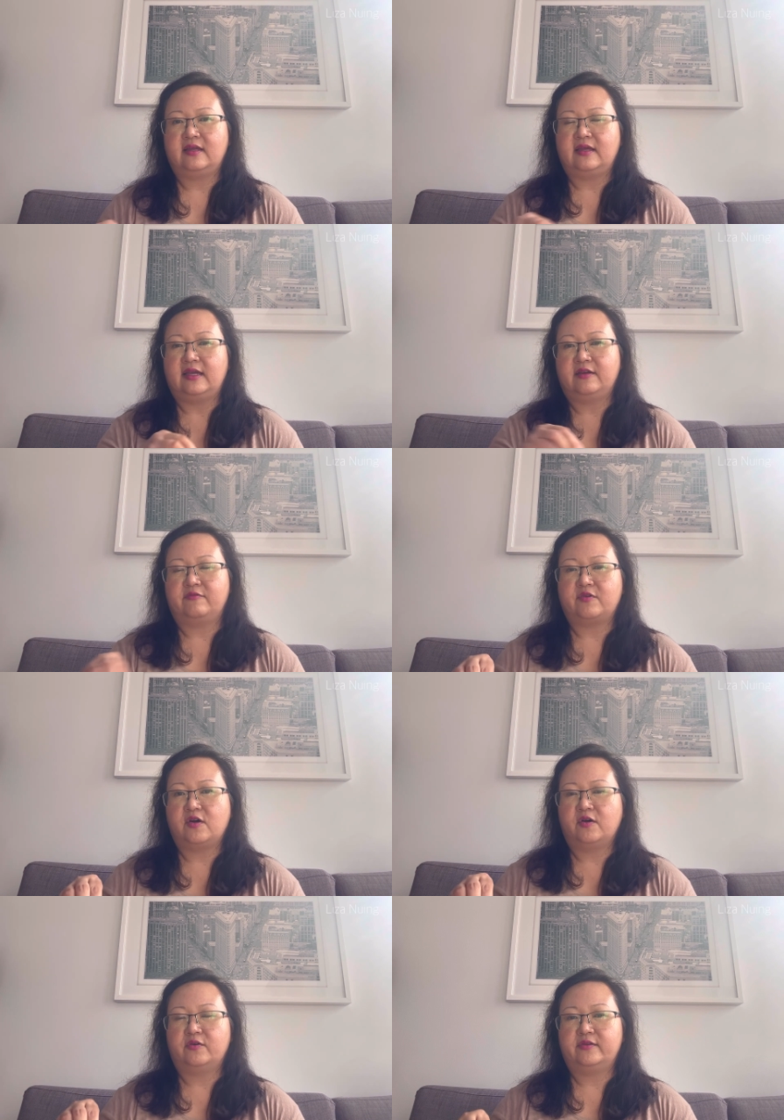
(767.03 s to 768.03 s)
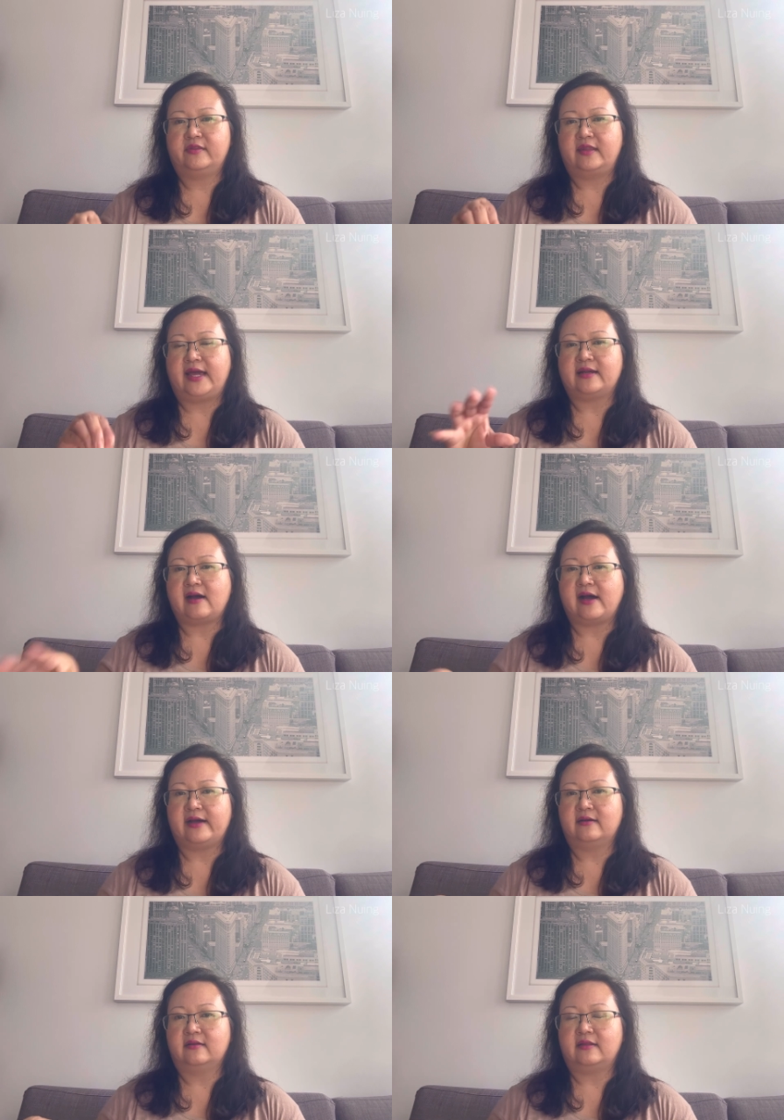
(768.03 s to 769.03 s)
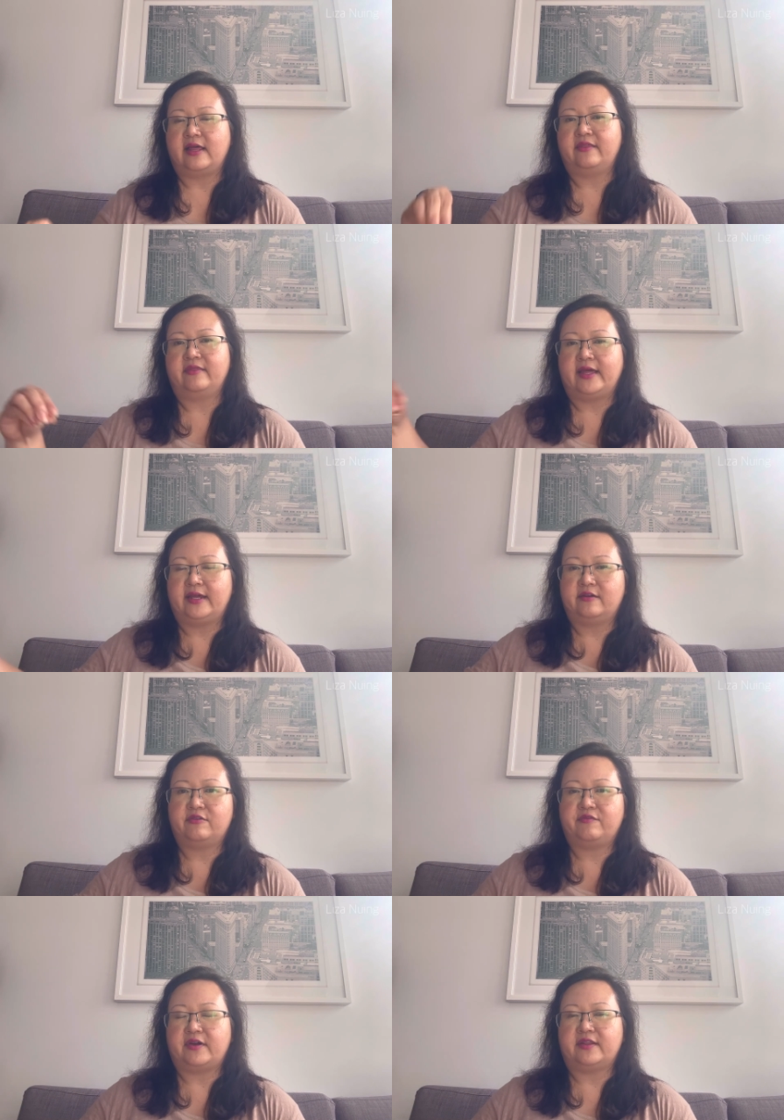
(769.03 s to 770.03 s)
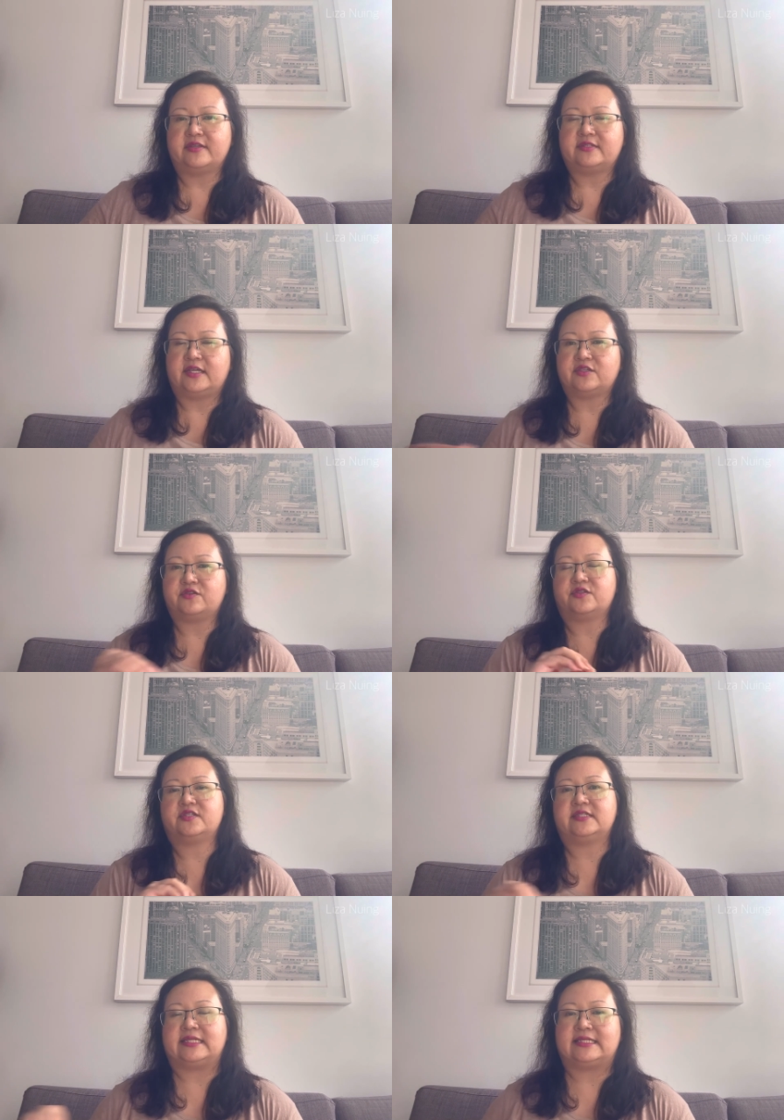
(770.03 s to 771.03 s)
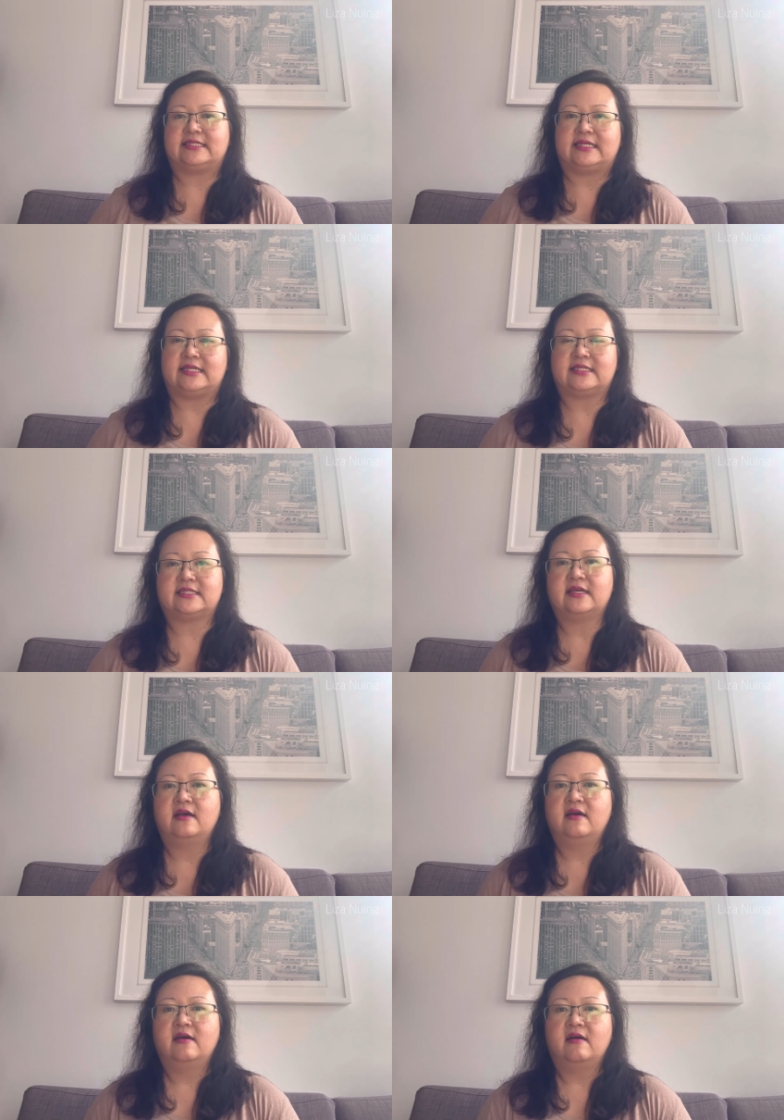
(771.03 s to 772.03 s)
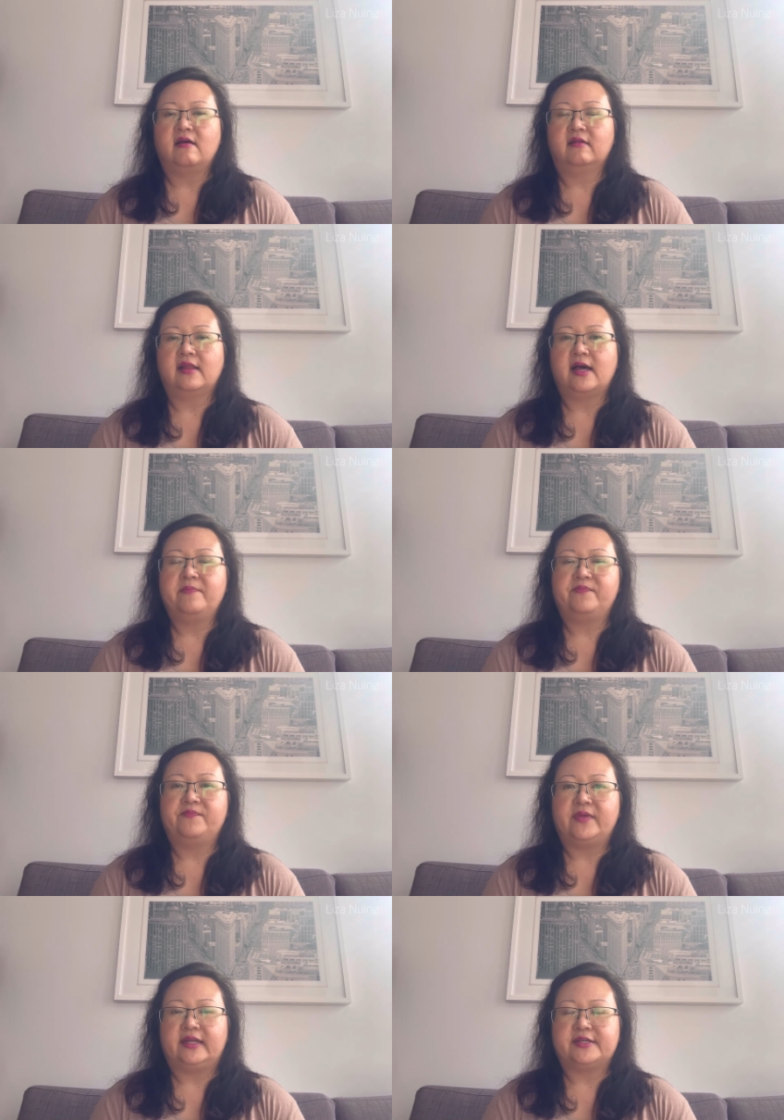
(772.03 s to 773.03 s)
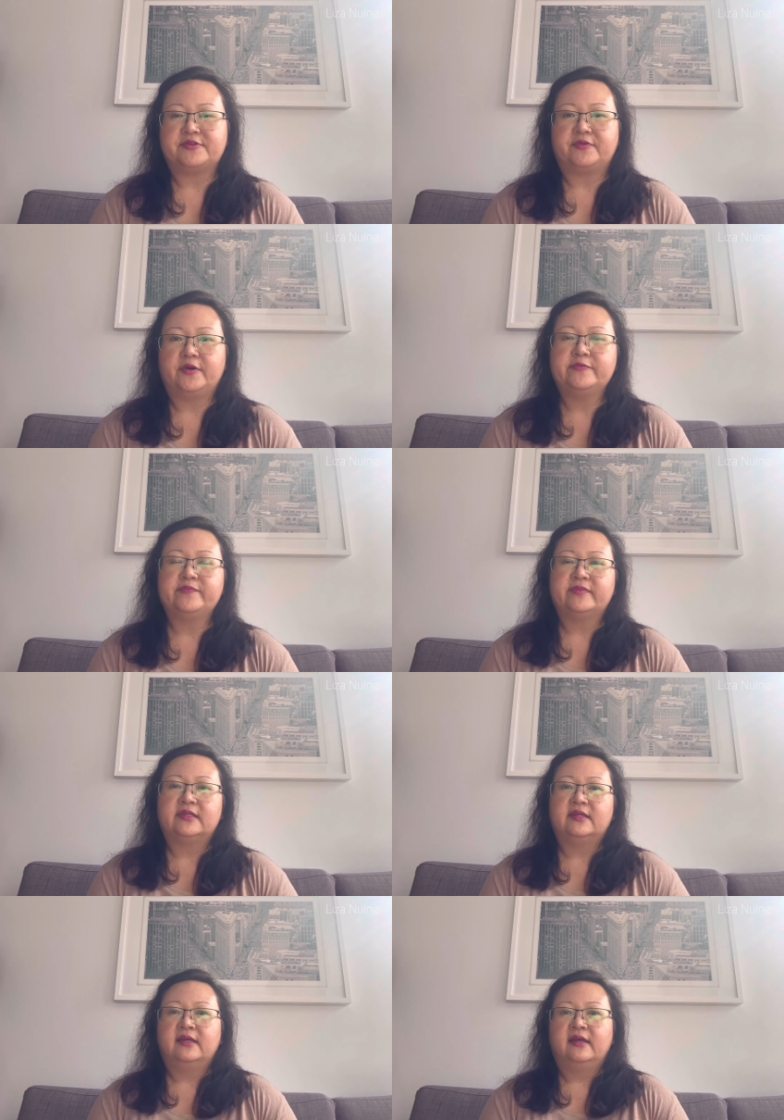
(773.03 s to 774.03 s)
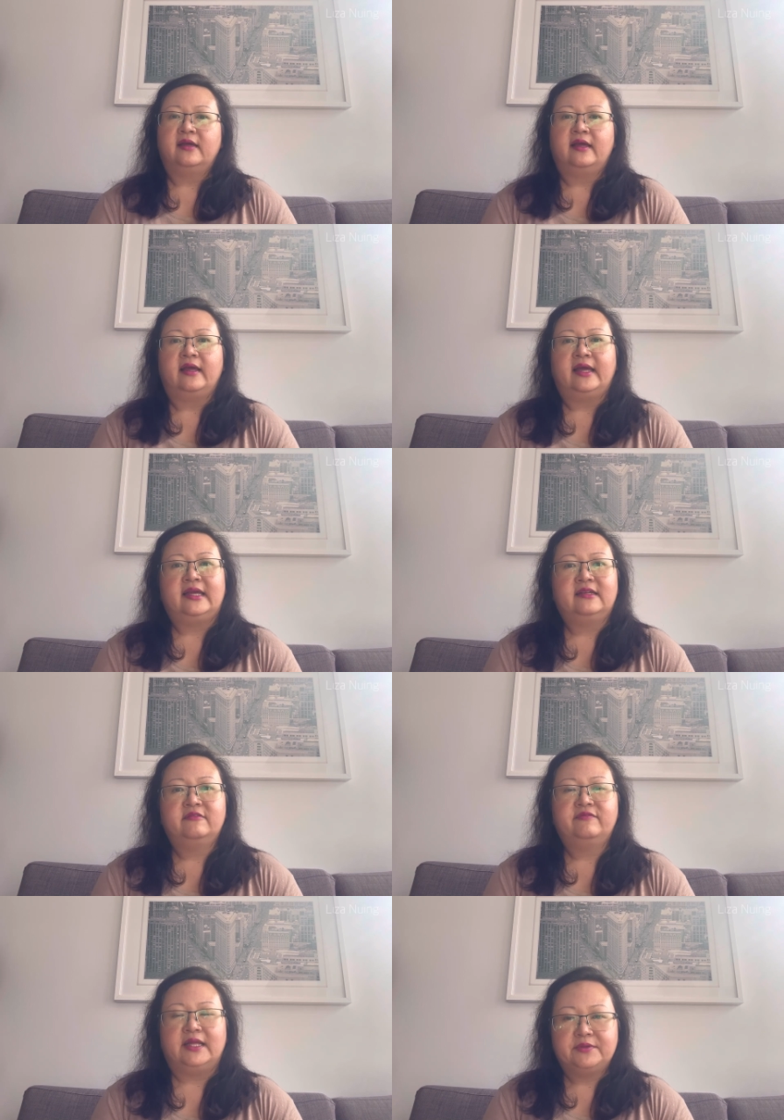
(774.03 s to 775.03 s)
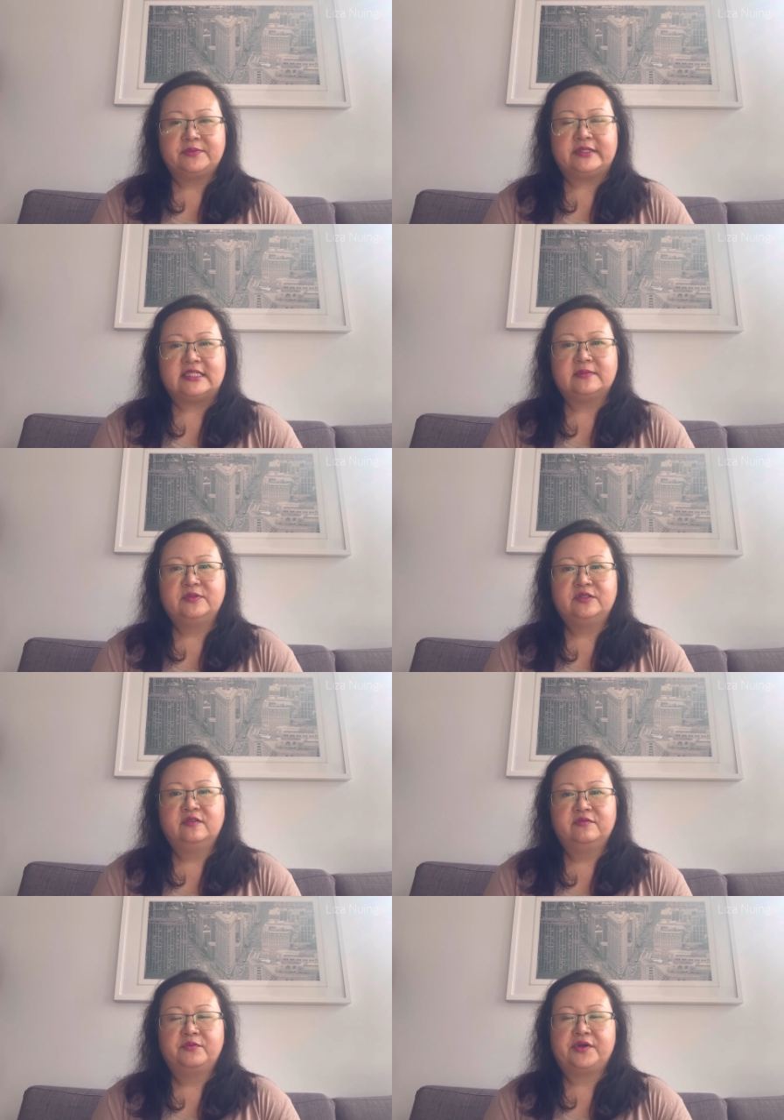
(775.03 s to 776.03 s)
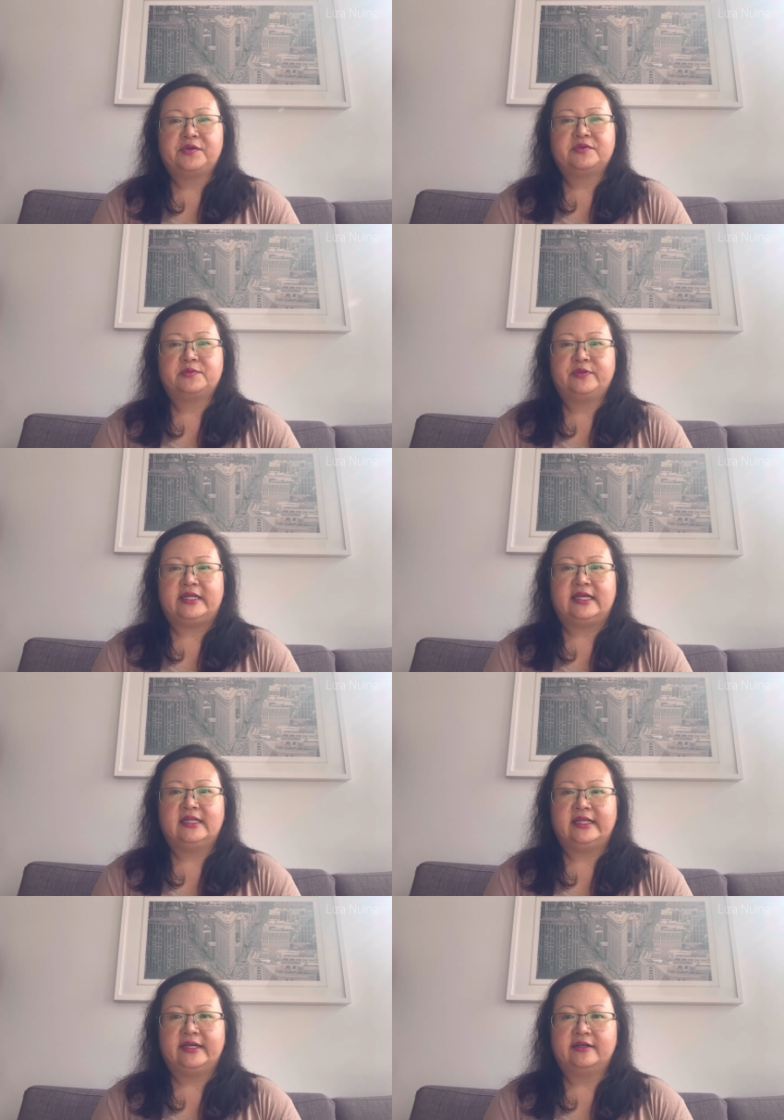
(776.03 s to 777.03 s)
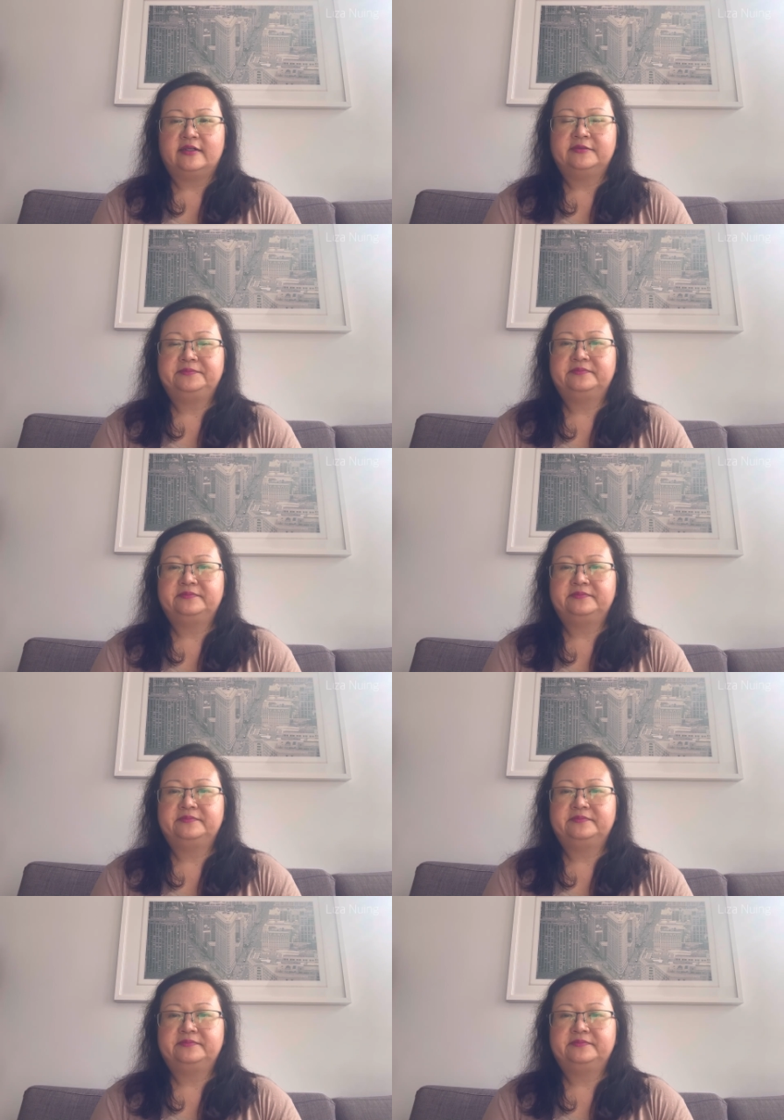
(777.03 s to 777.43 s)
in a row, an aisle, and then 3 other seats, so 6 seats all up in each row. And flight was pretty smooth, weather was pretty clear,